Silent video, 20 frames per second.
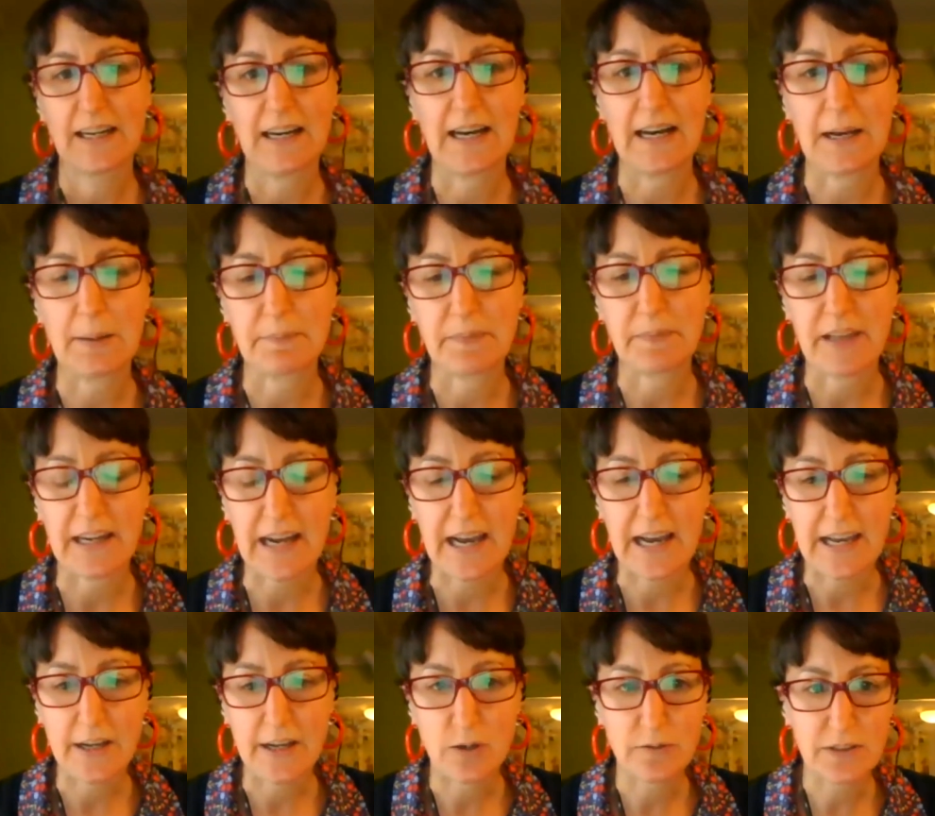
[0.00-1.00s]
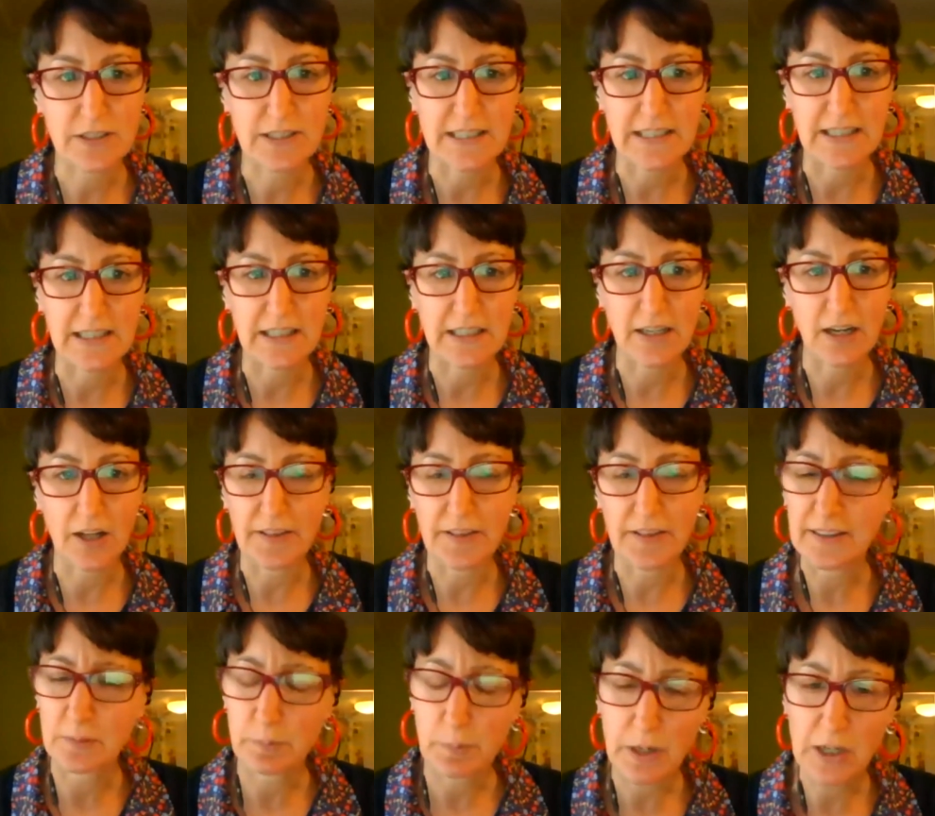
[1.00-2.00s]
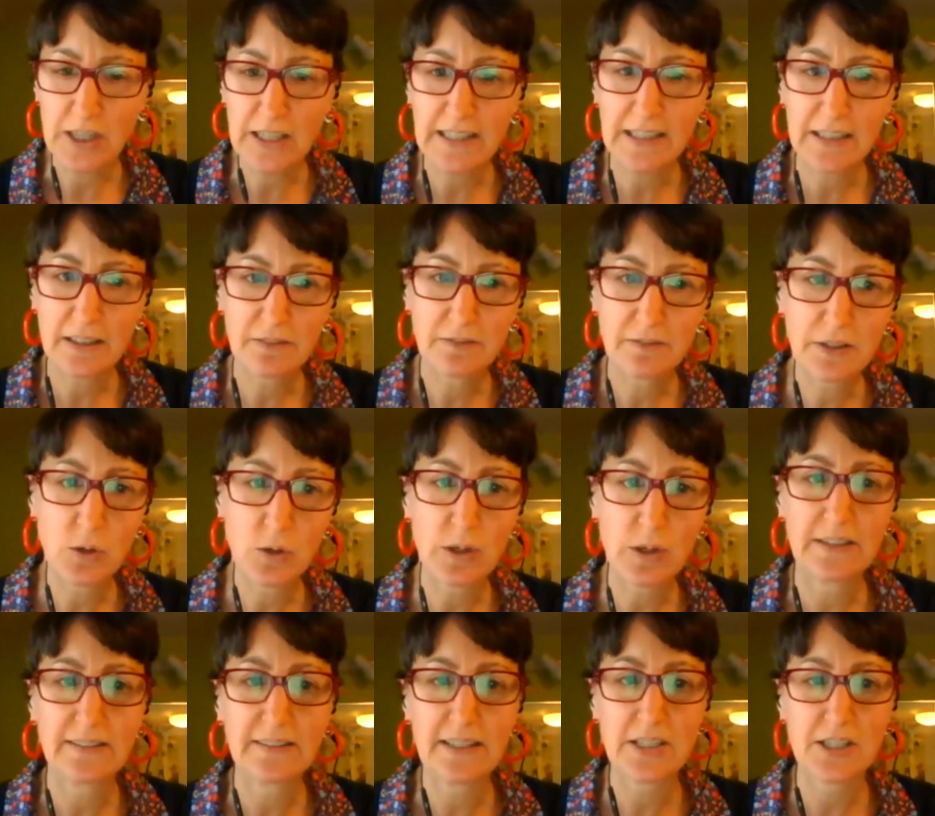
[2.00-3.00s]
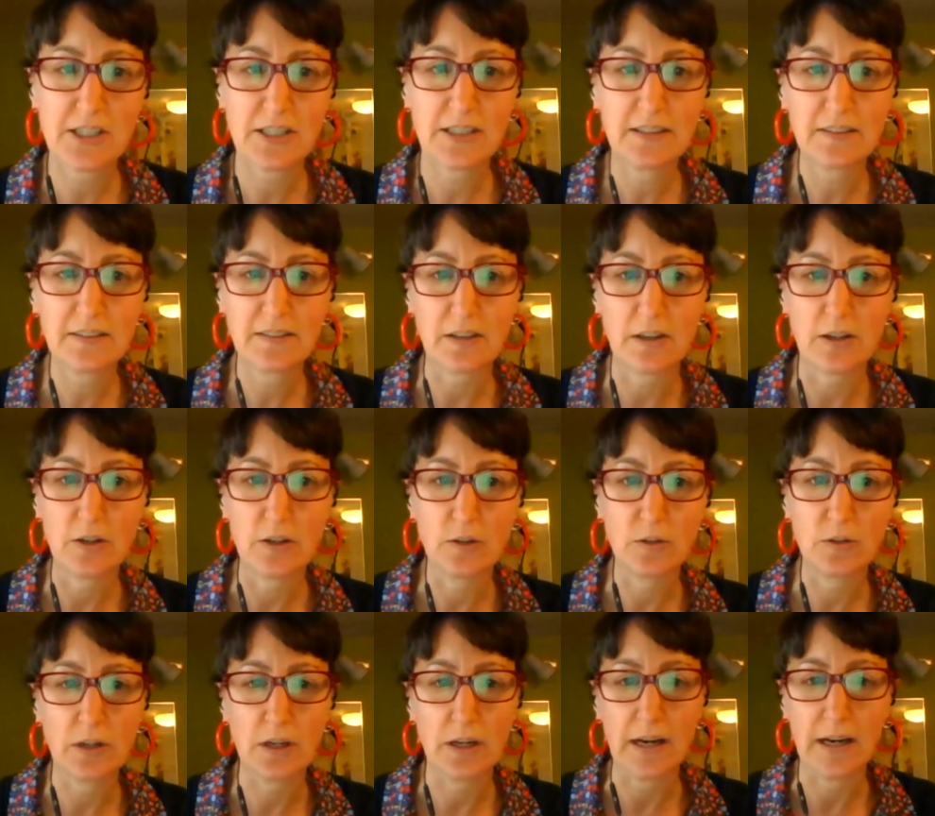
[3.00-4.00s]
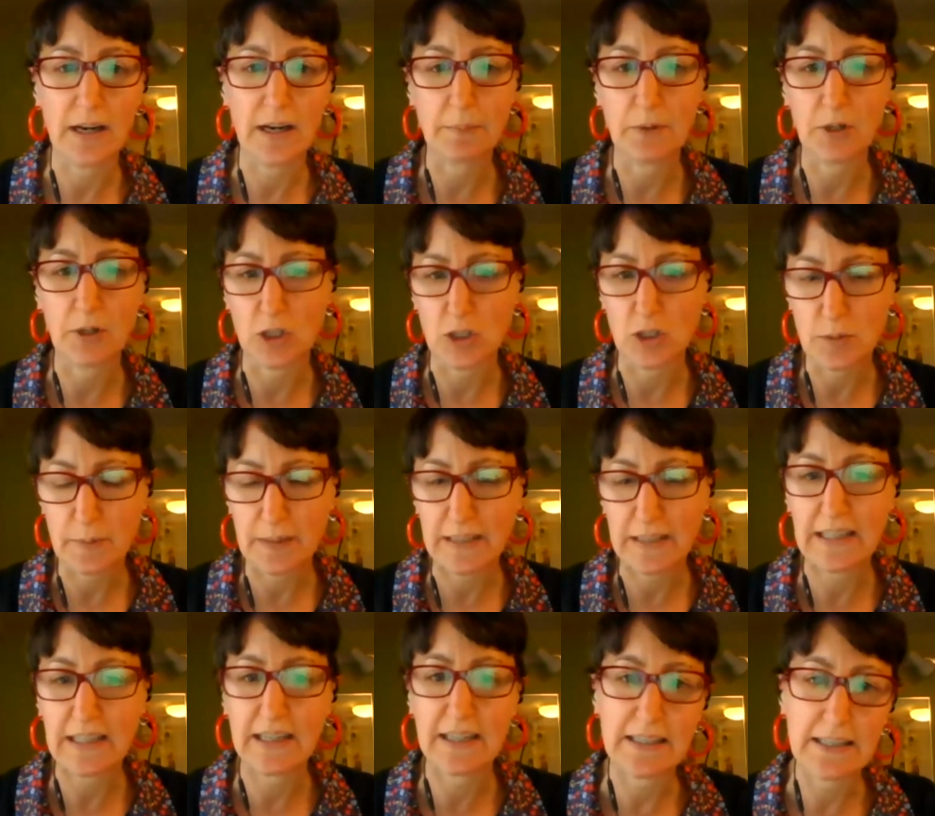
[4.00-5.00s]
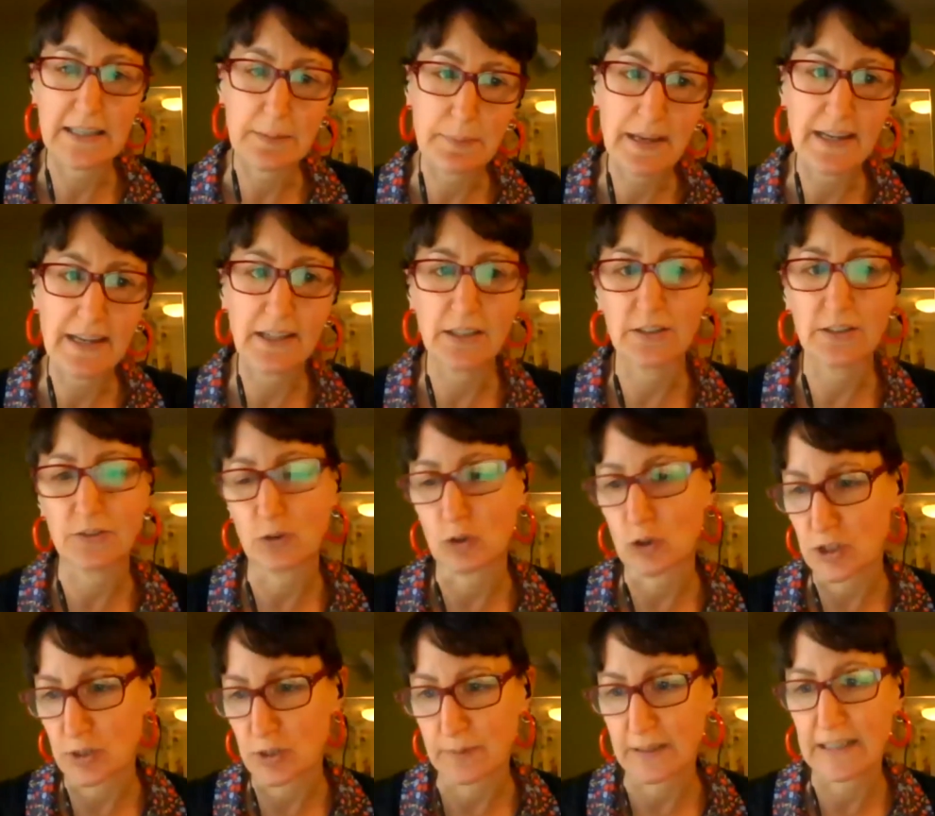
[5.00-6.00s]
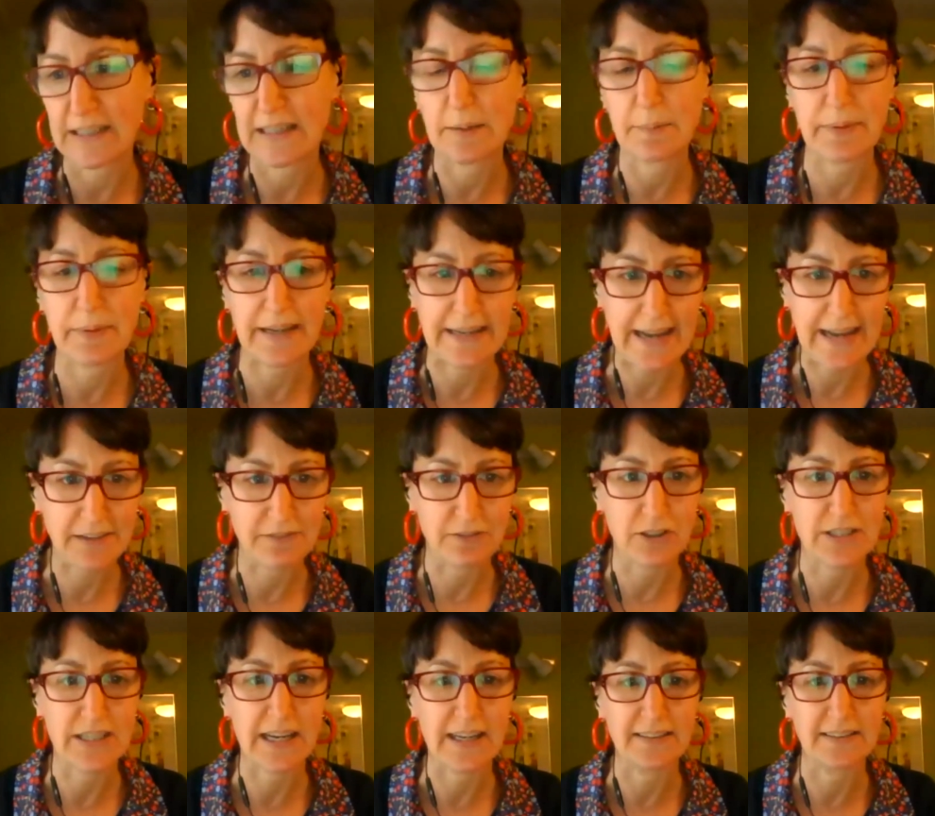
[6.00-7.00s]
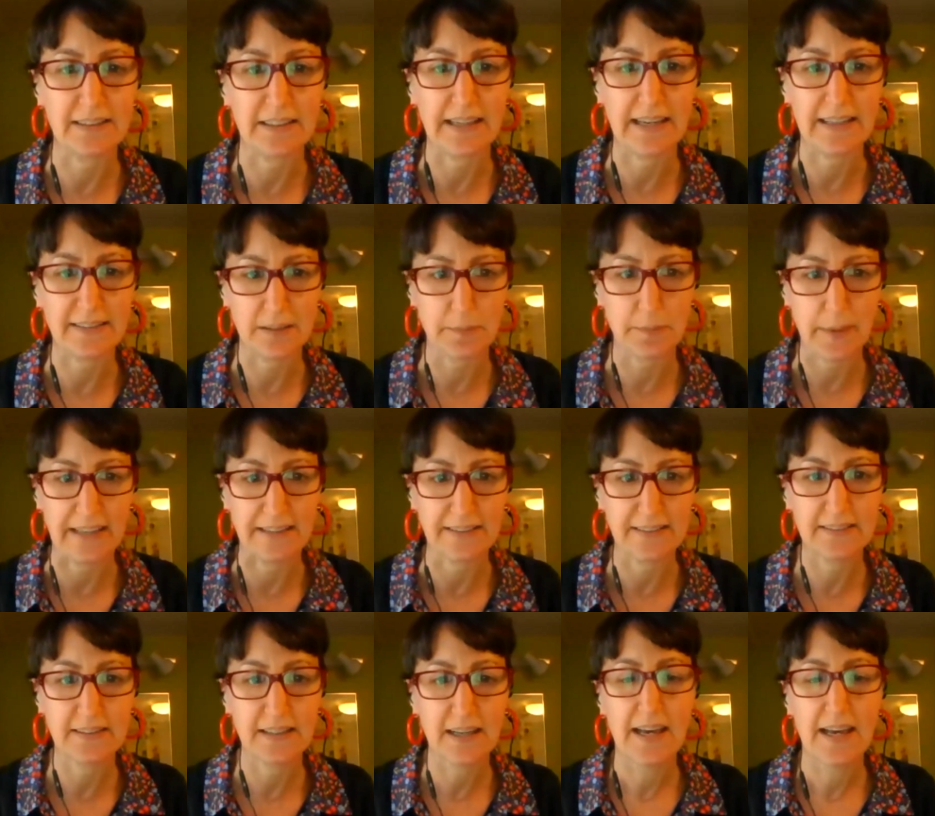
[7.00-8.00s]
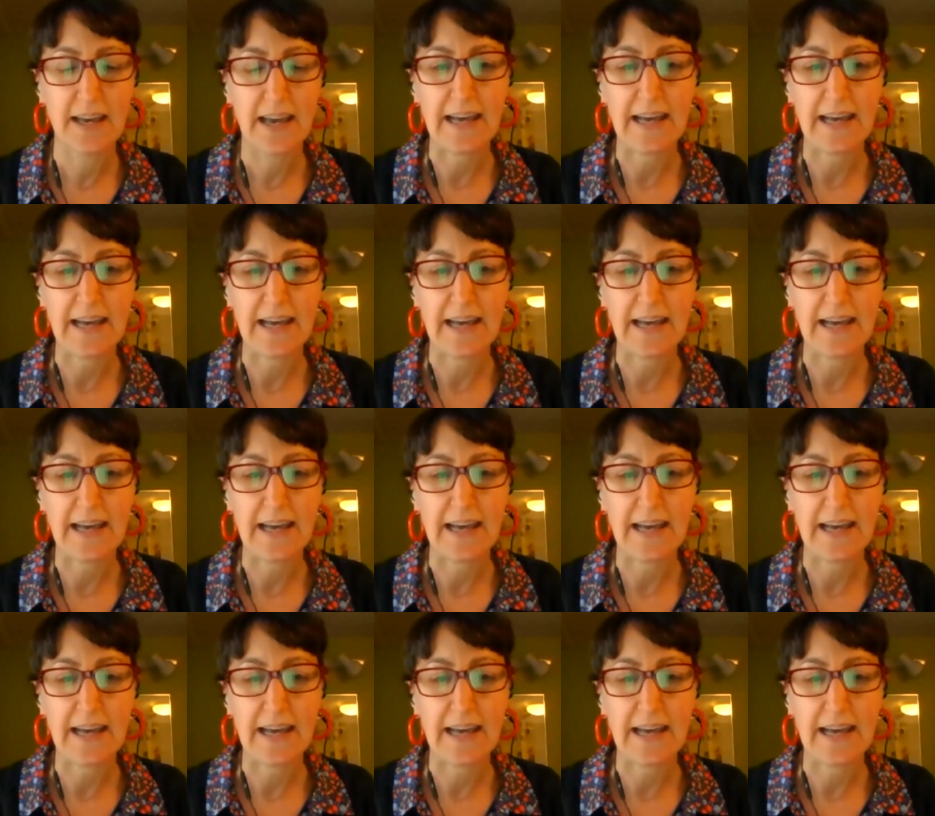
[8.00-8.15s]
And I oversee all things marketing for the organization. So earned media, email, social media, paid advertising, SMS.